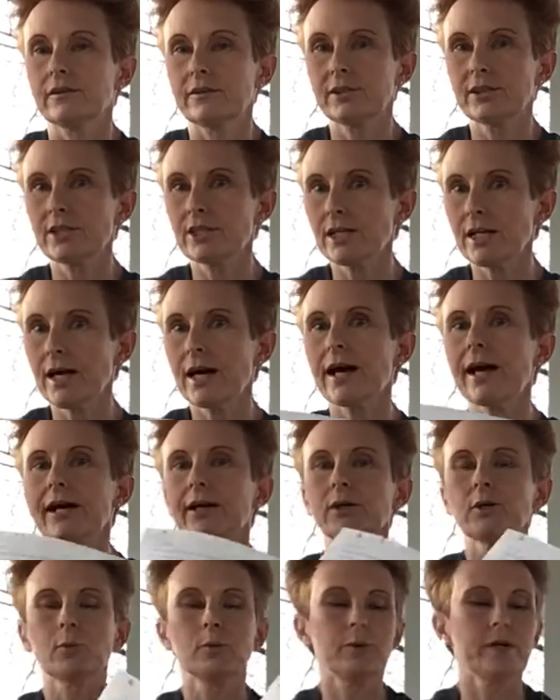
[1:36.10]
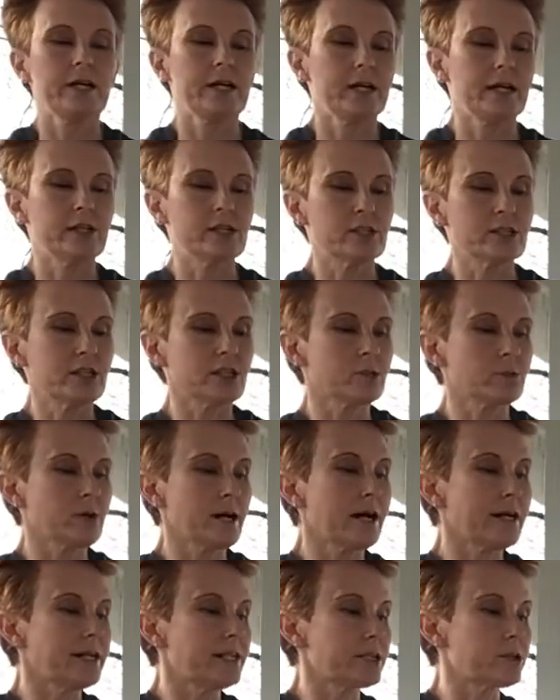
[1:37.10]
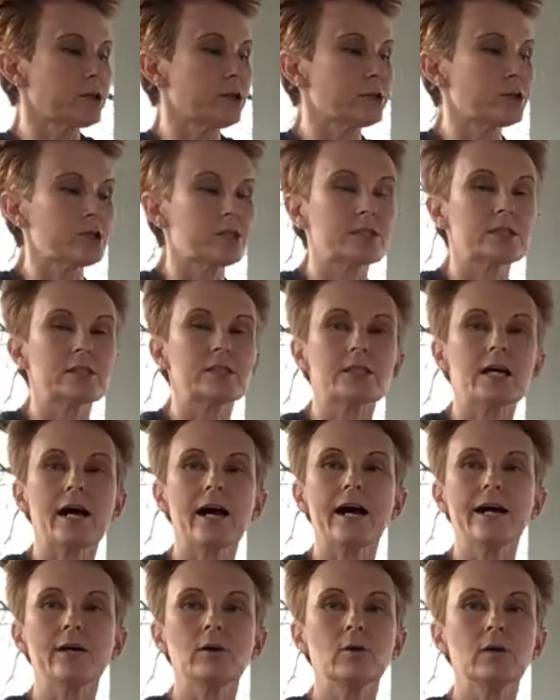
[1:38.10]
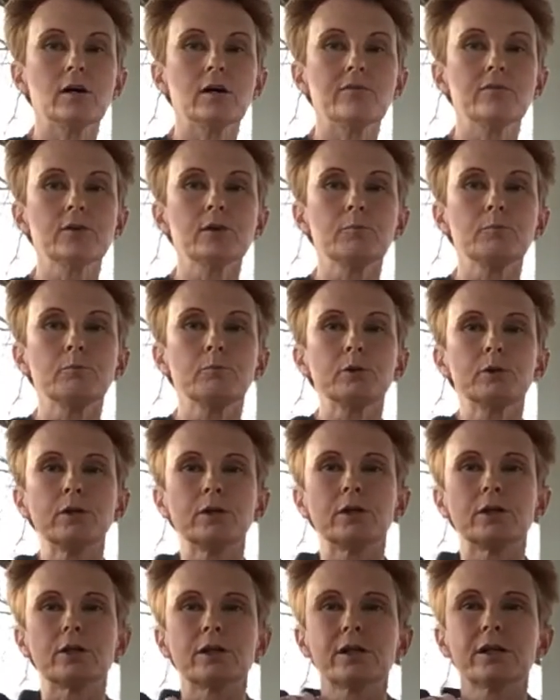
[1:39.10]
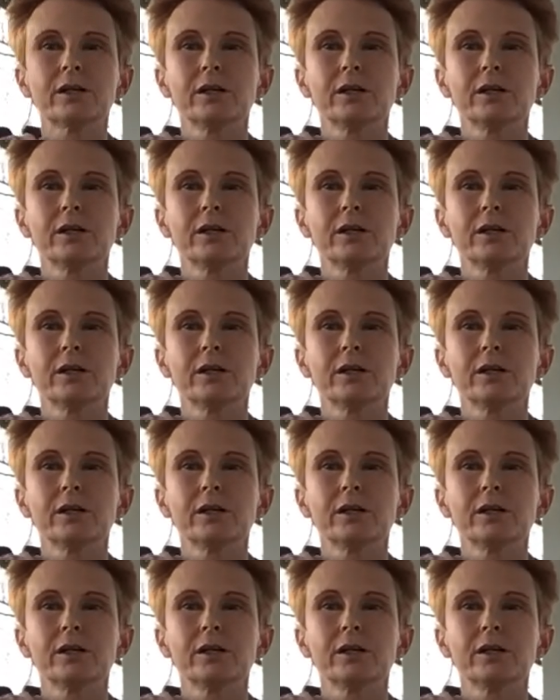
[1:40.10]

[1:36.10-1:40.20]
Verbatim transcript: the title page. That's right, it tells us the title of the book.